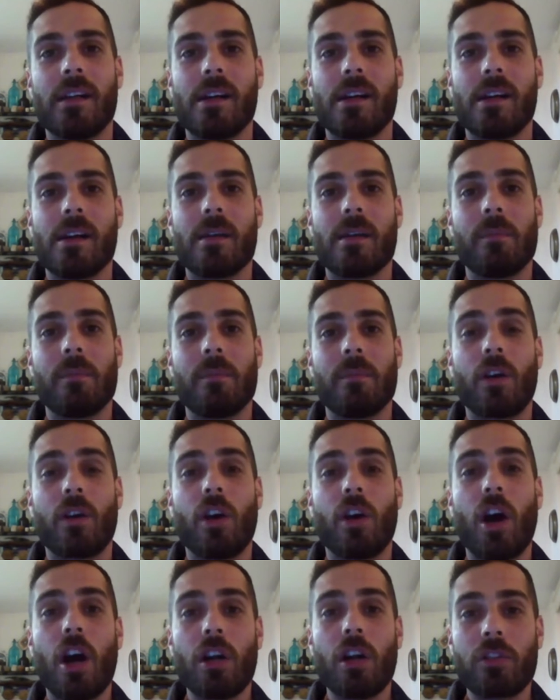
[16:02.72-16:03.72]

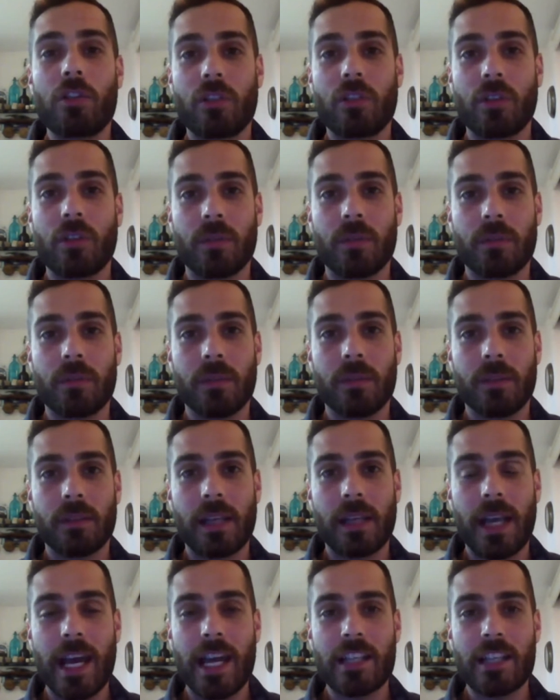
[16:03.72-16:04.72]
culture
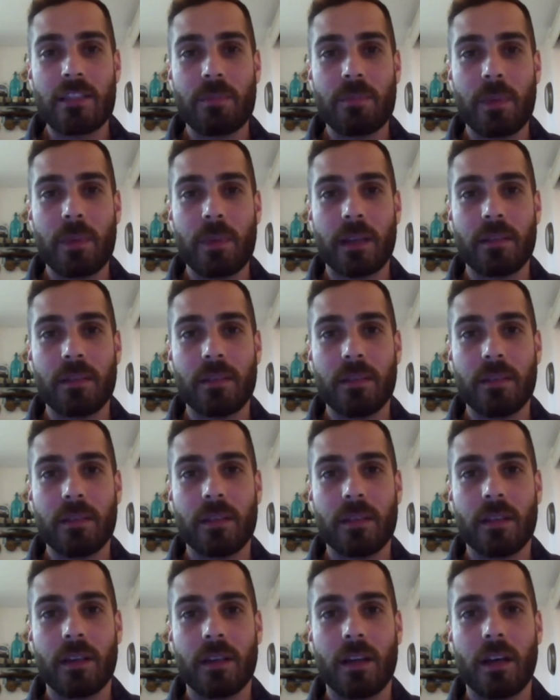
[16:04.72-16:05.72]
aspect
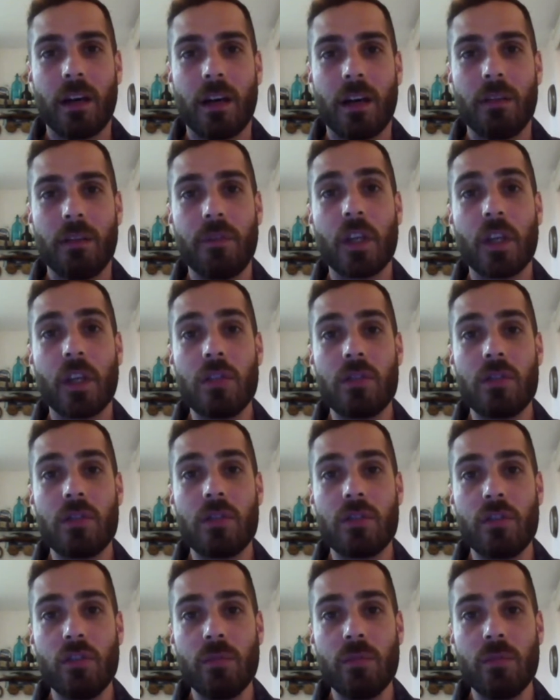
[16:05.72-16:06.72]
of
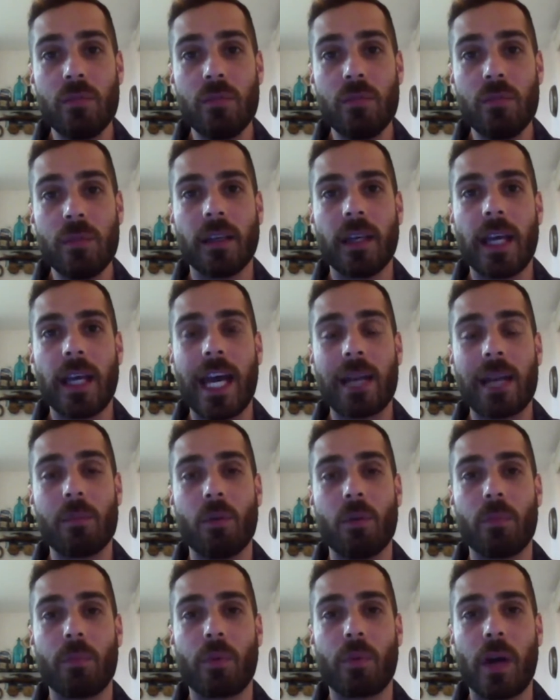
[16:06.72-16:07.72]
consuming
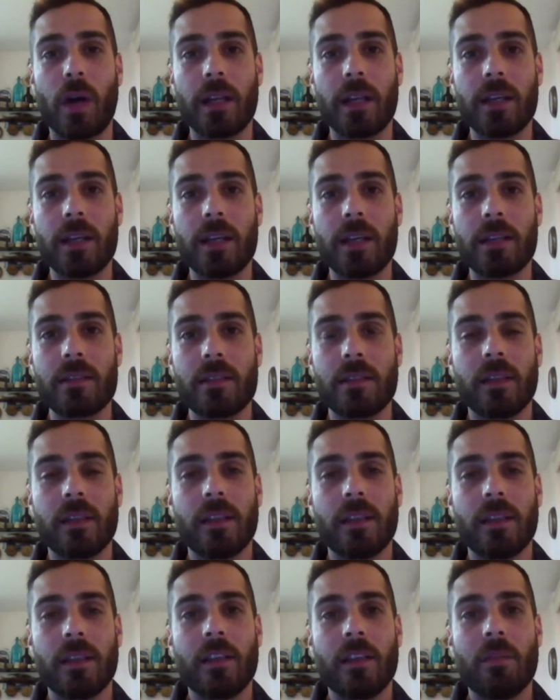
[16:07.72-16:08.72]
animal products,
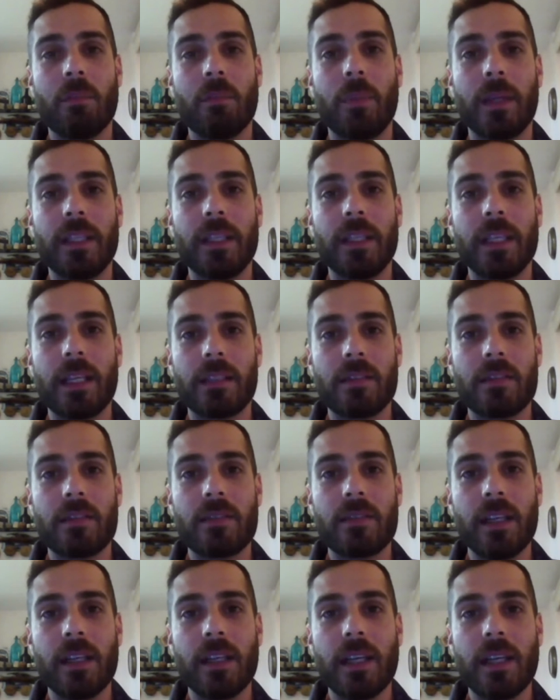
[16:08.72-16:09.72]
but yet
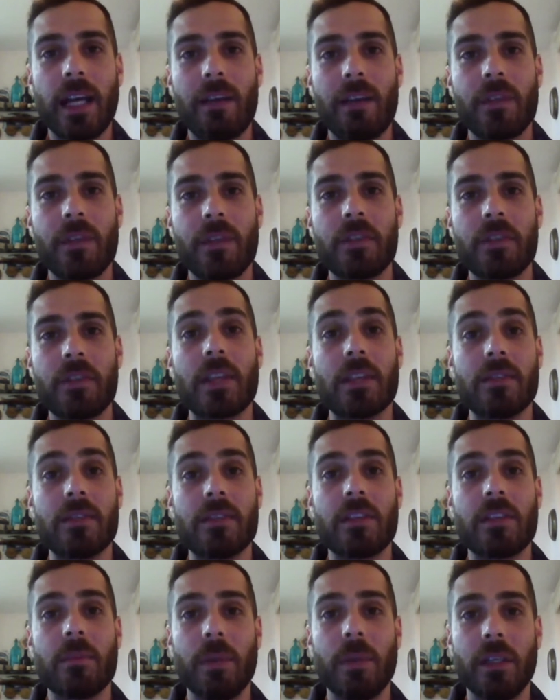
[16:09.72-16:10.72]
still have the
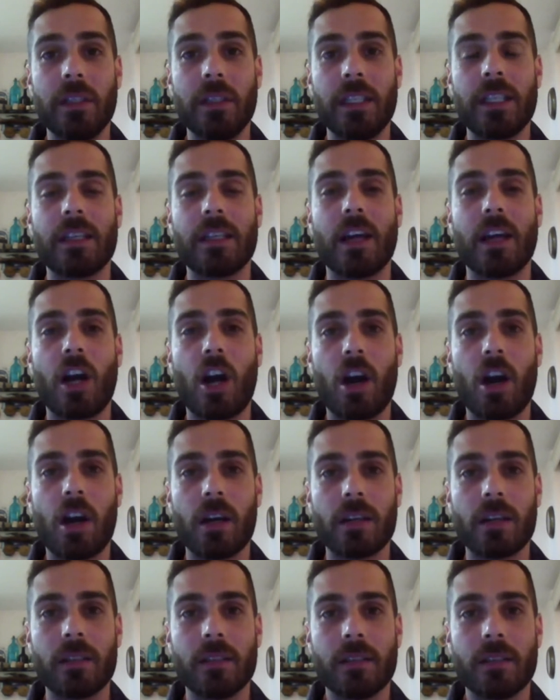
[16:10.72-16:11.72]
sensibility and
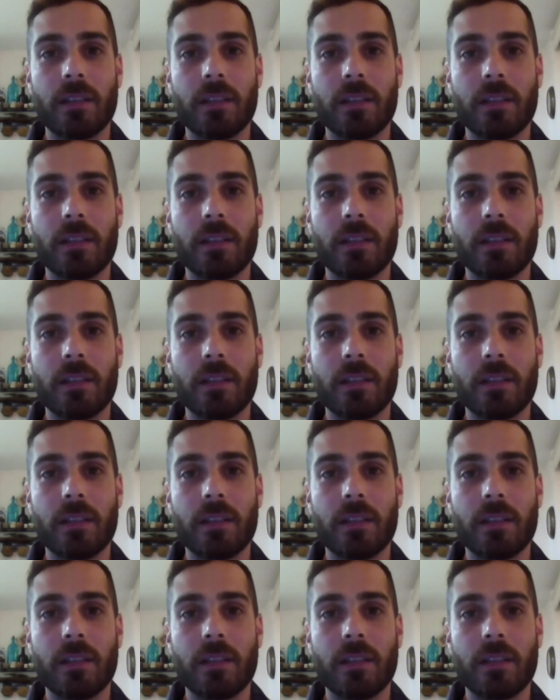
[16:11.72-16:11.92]
heart